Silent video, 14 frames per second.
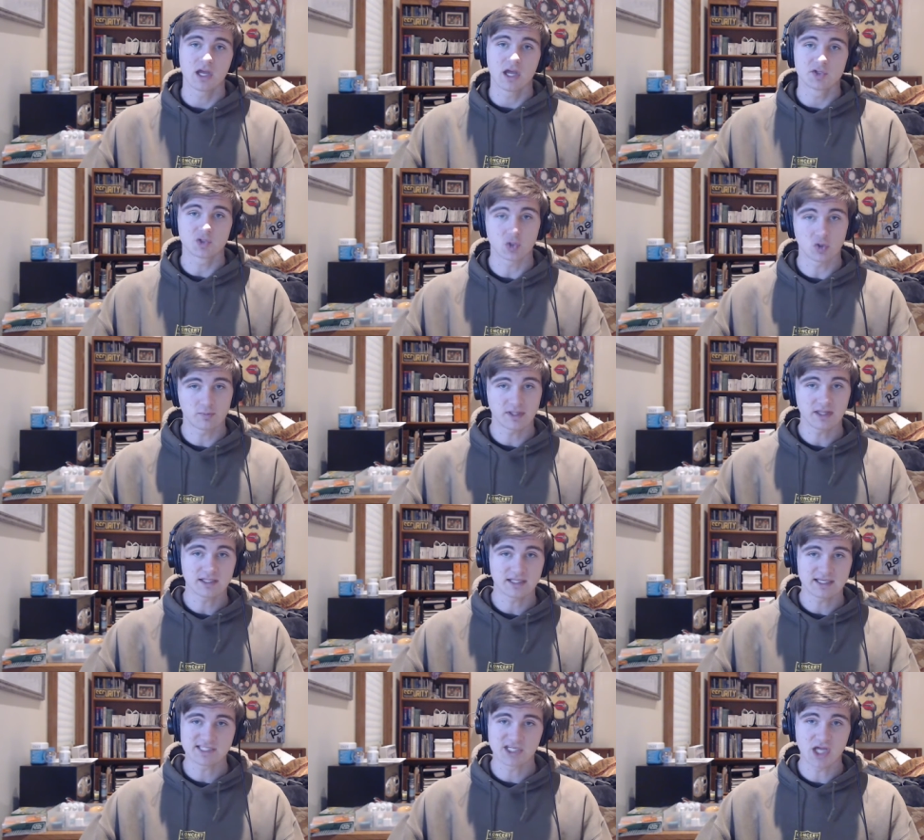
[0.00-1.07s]

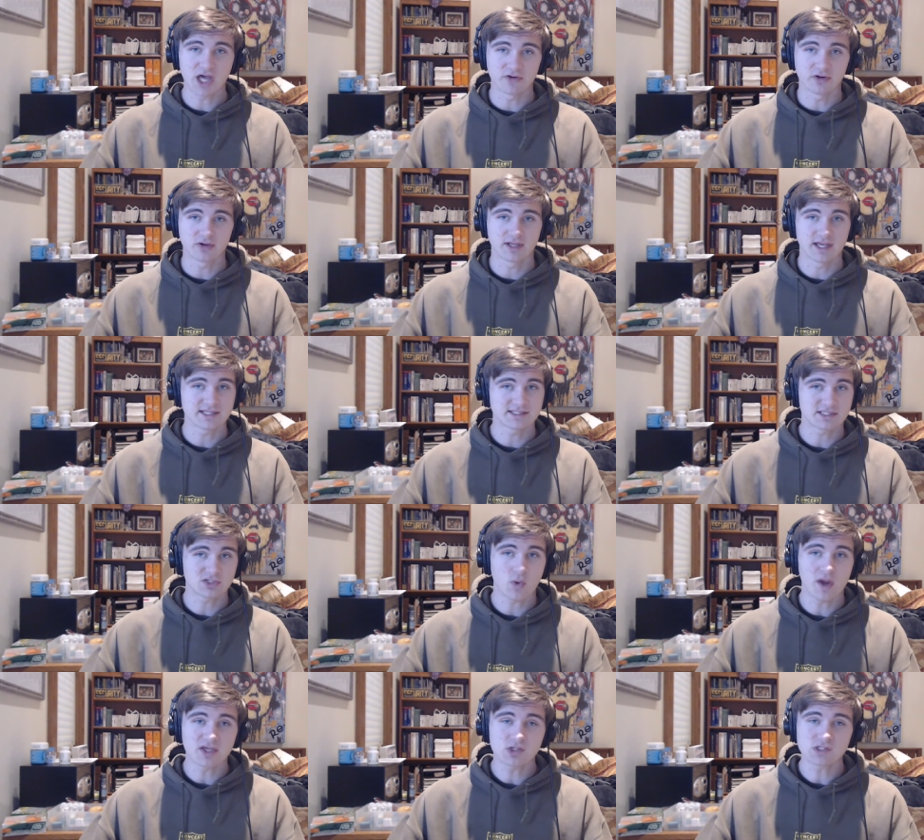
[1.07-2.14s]
Durability is another, as it's
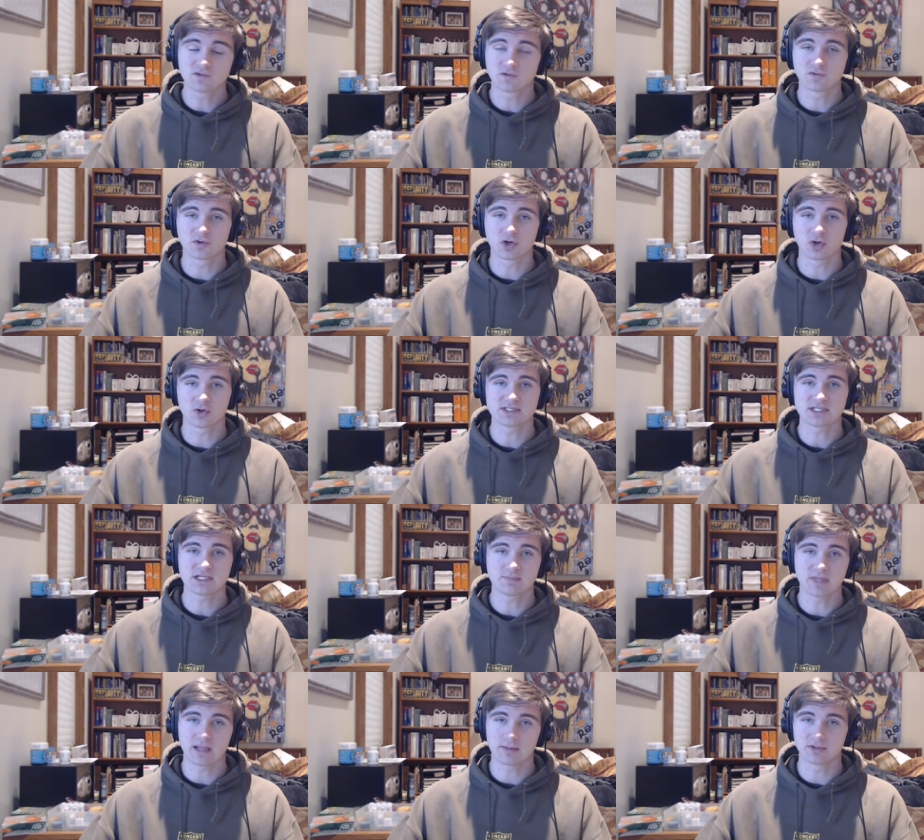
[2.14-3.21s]
quite useful for currency to
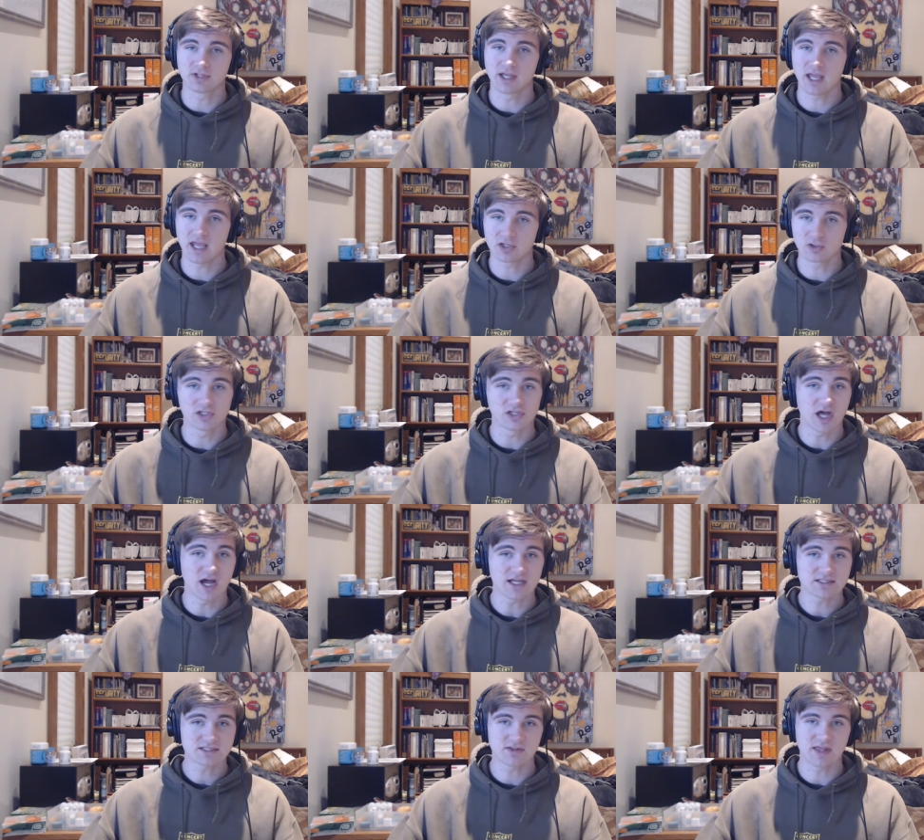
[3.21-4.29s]
be able to handle a
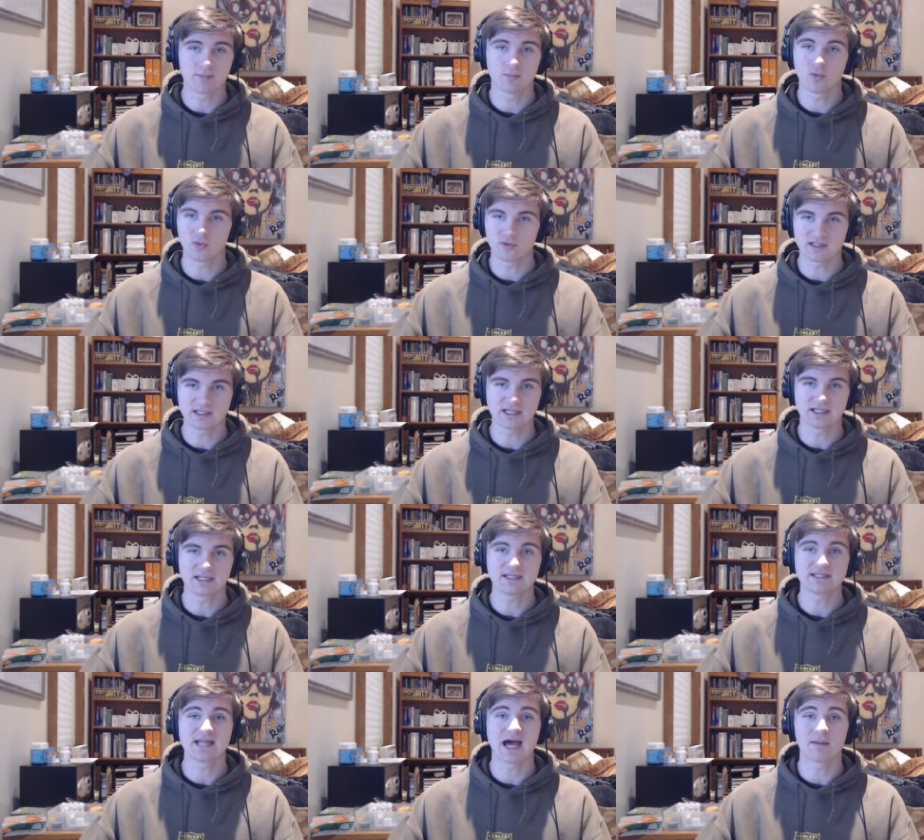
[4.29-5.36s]
lot so that more than needed
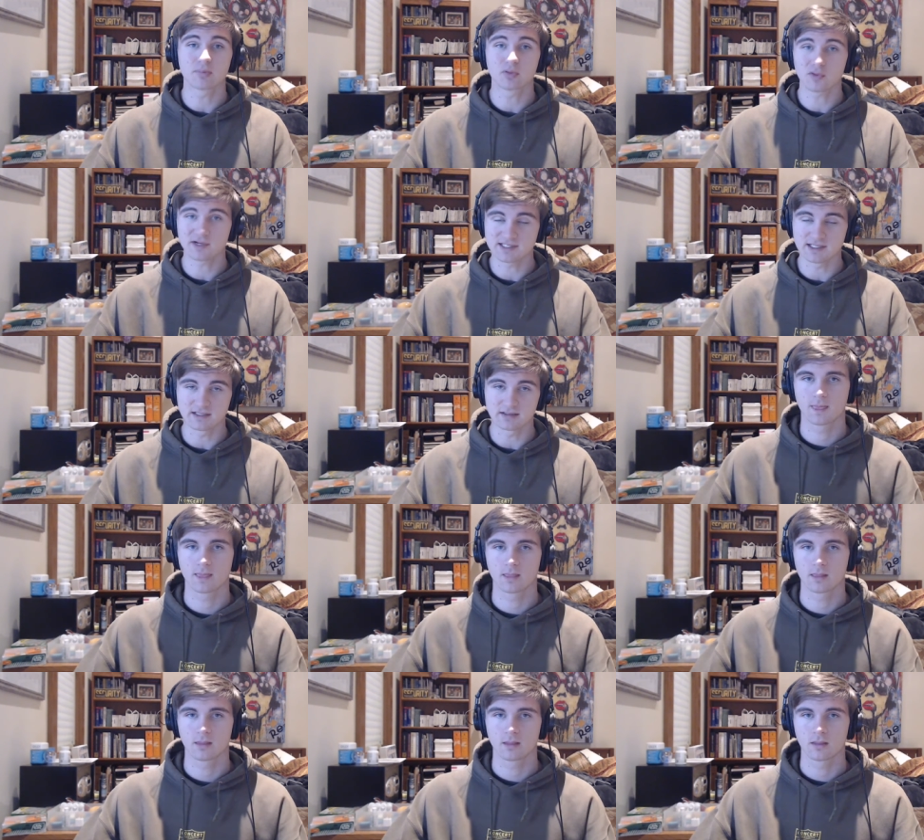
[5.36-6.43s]
is not printed.
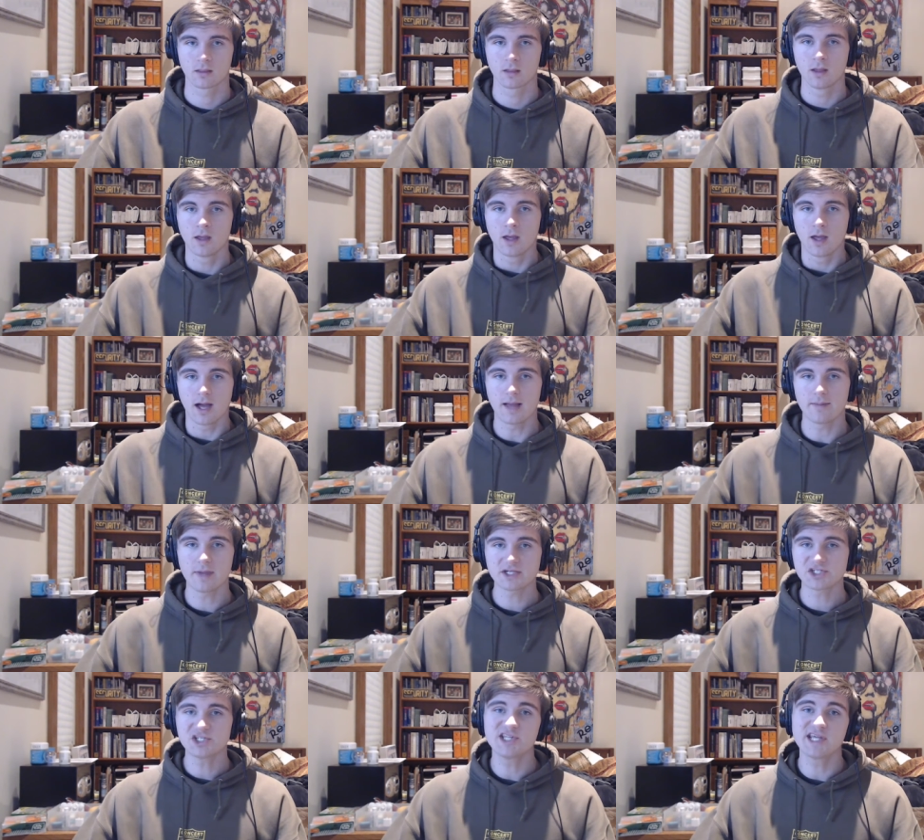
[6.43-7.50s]
I
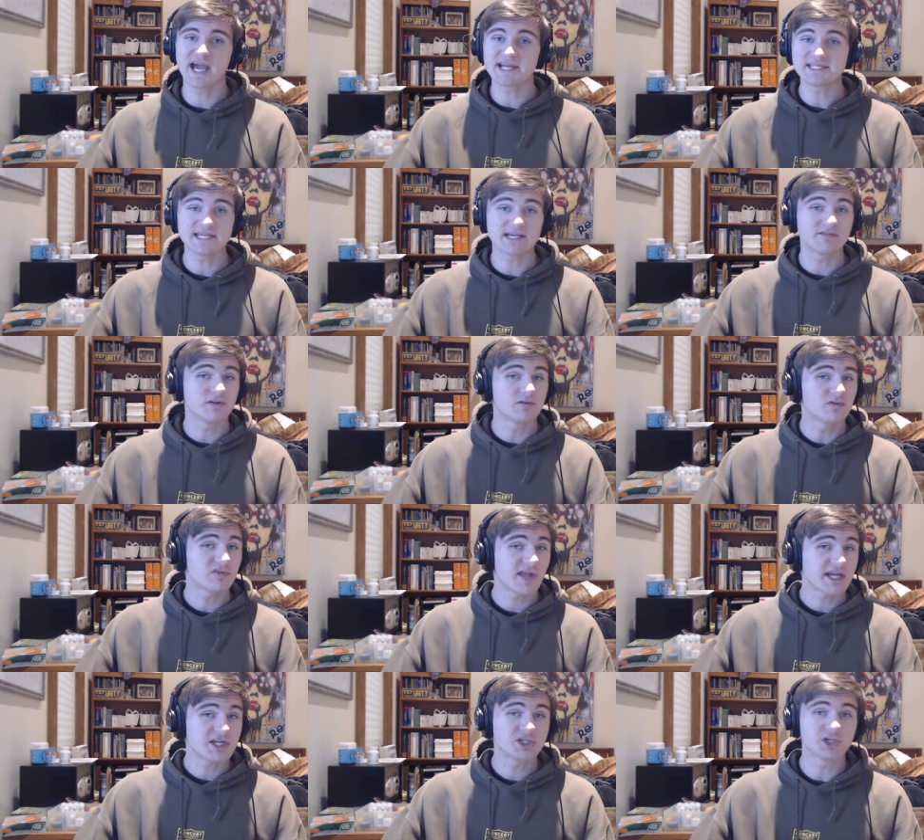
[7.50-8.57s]
mentioned the idea of
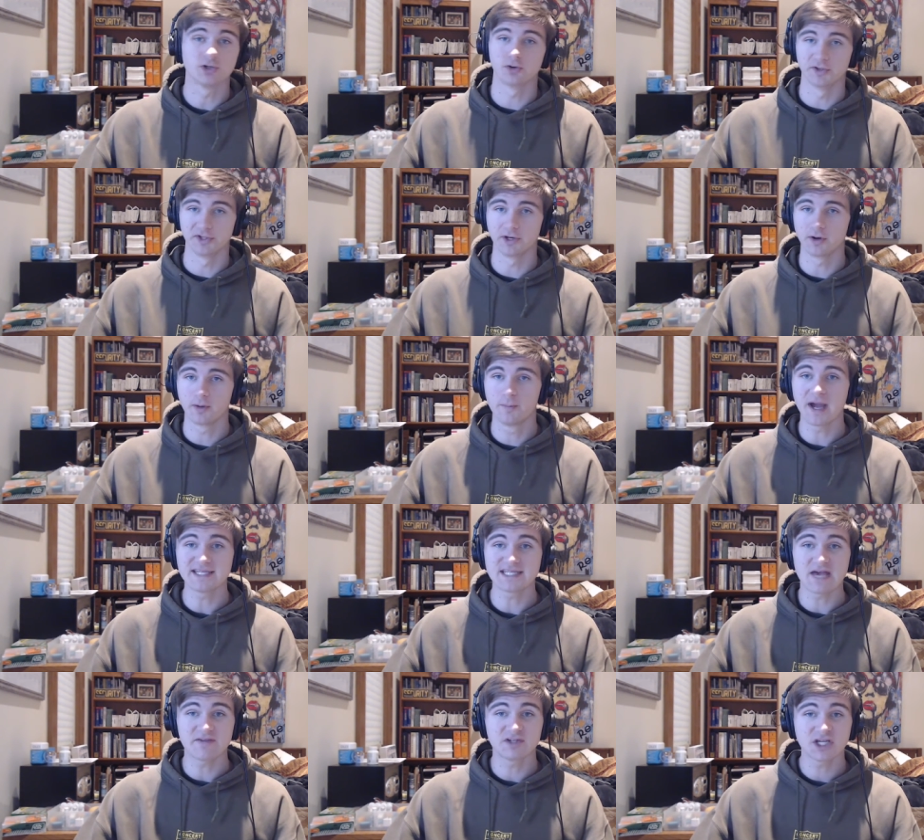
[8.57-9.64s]
inflation earlier. By
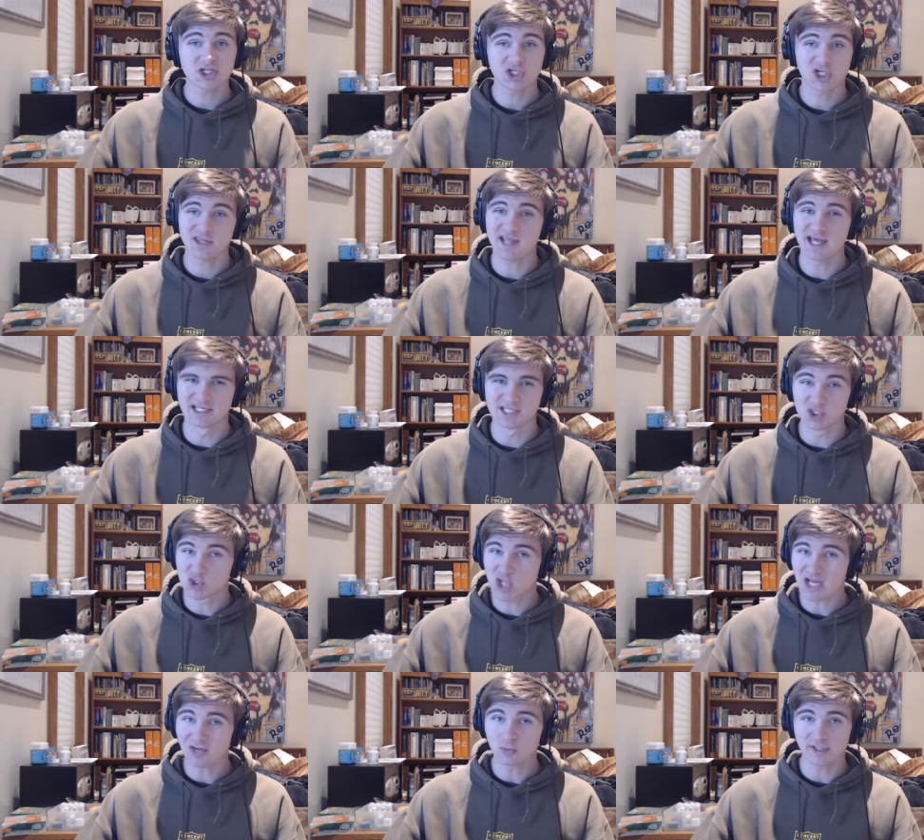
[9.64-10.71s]
definition, that is a
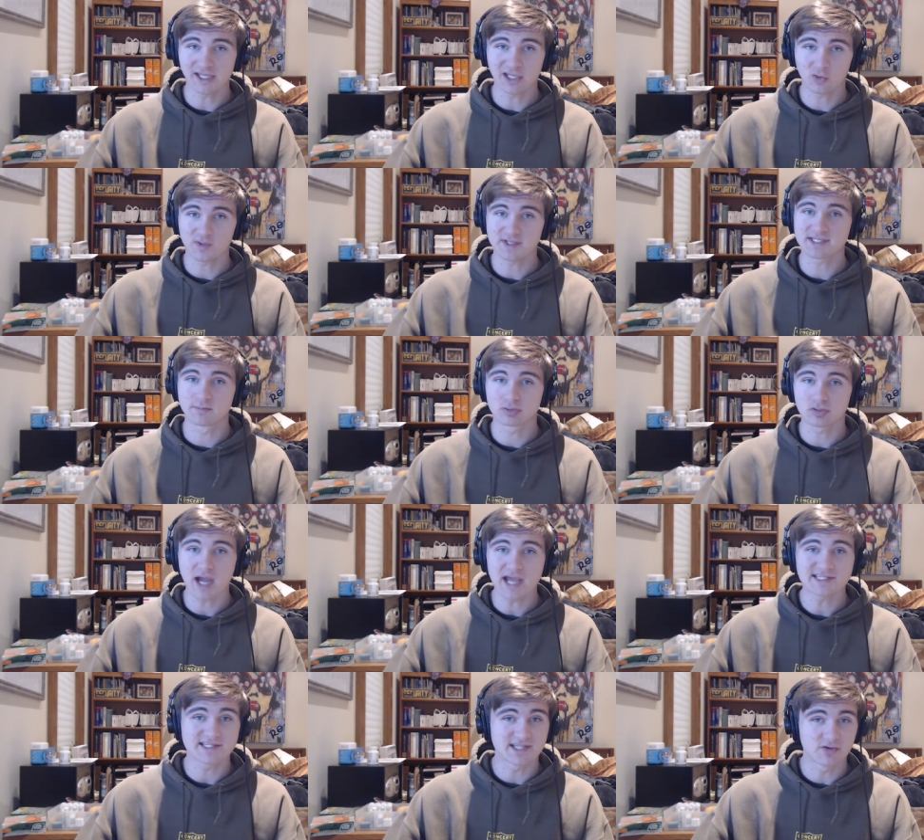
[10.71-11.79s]
general increase in
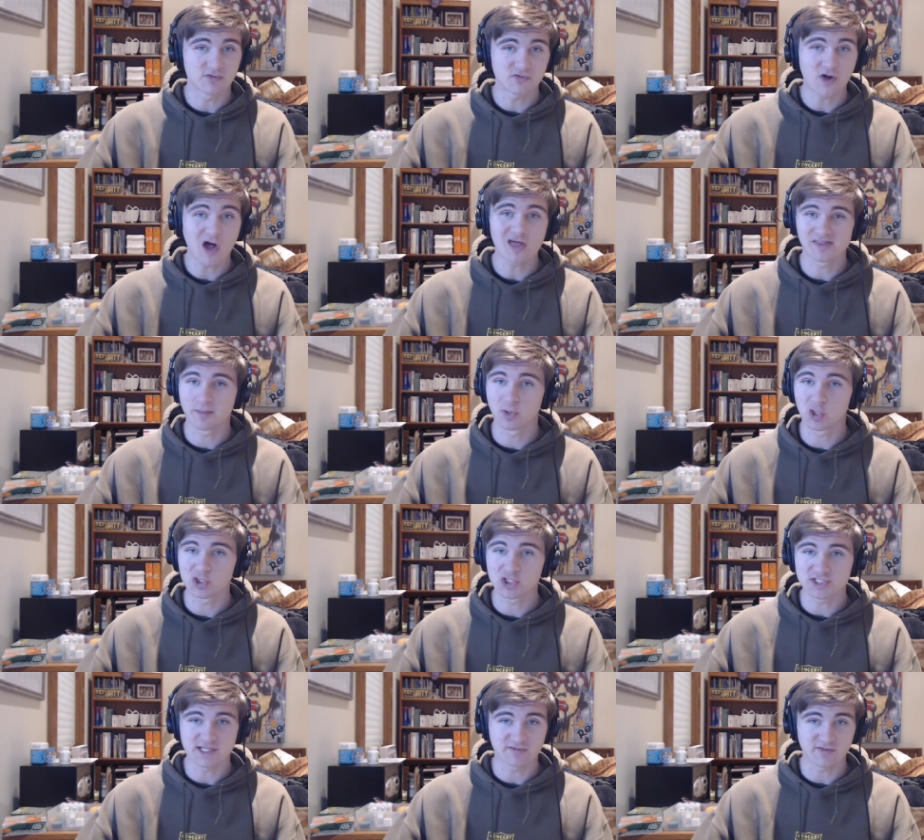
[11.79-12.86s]
prices and fall in the
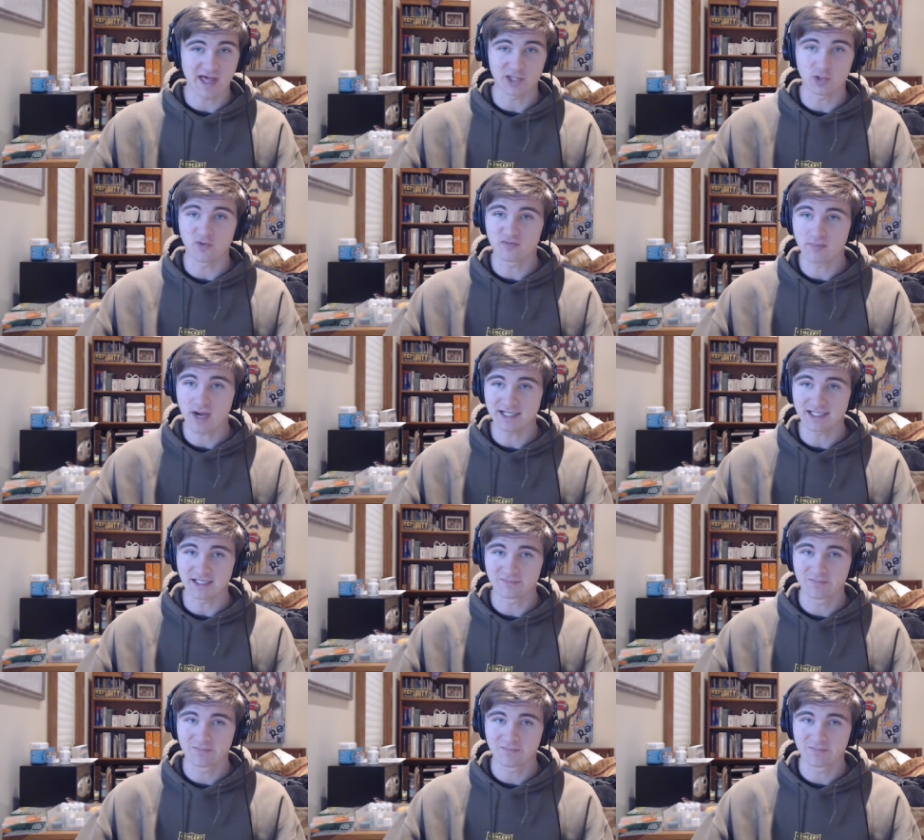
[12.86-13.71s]
purchasing value of money.